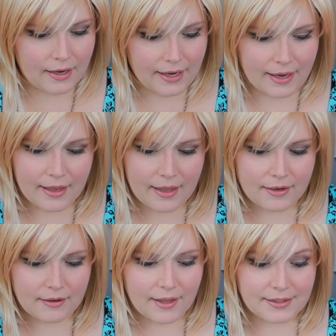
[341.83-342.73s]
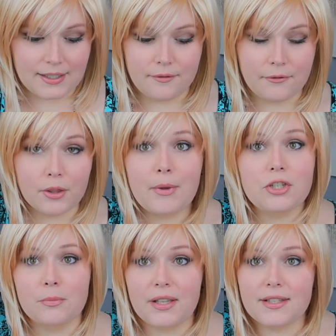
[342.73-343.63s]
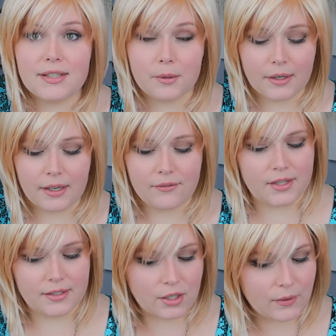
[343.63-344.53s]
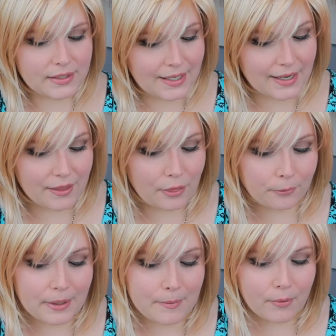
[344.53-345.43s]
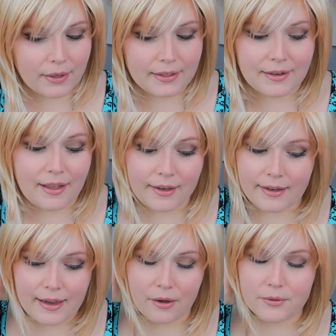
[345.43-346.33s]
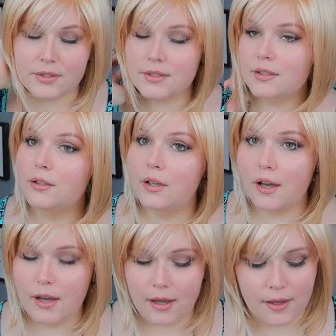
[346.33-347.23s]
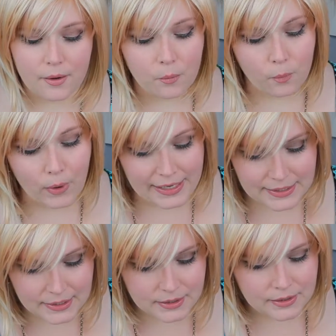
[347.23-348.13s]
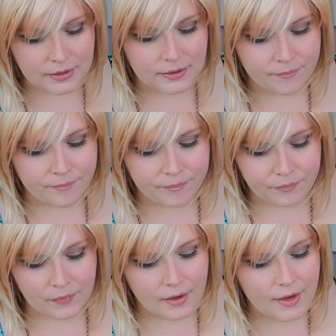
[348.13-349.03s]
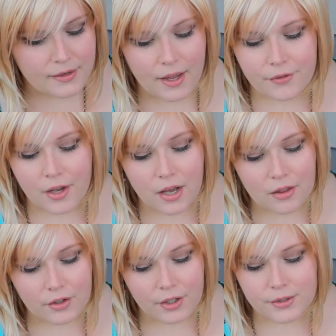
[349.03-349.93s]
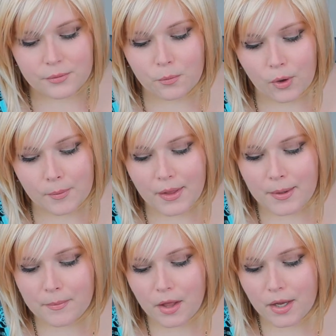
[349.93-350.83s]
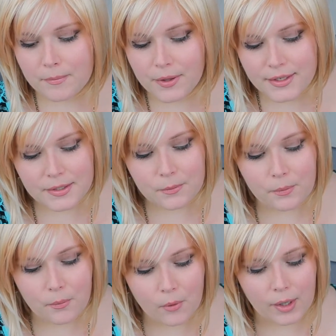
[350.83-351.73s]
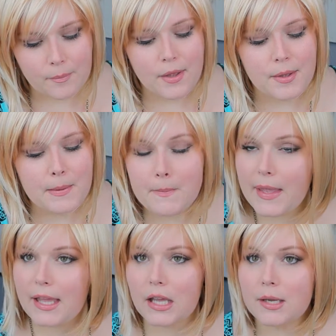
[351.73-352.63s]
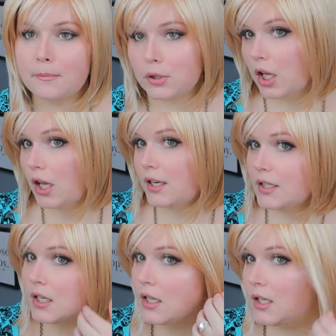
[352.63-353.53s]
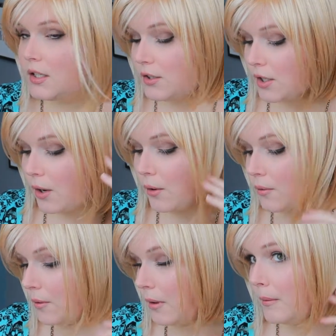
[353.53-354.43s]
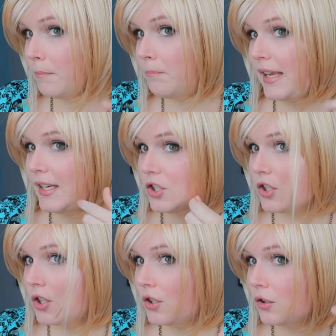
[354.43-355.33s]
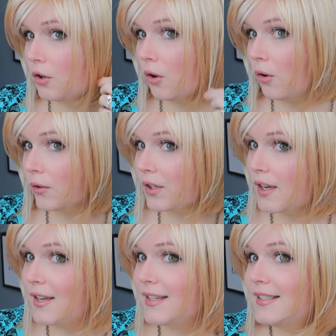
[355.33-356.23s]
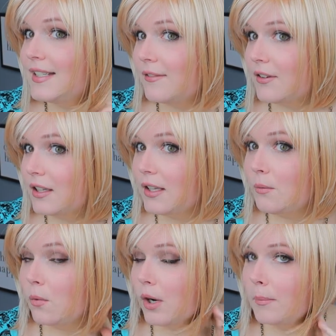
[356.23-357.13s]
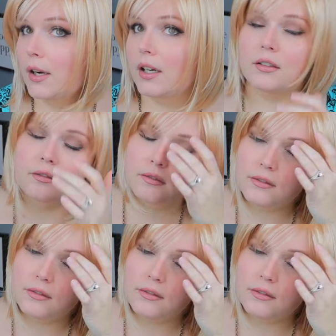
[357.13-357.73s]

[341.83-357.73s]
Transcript: And that's it for the measurements that were given. So it's a 3.9 ounce uh, weight. And yeah, the color is warm light blonde blended with warm pink blonde. So peach gold, definitely warmer,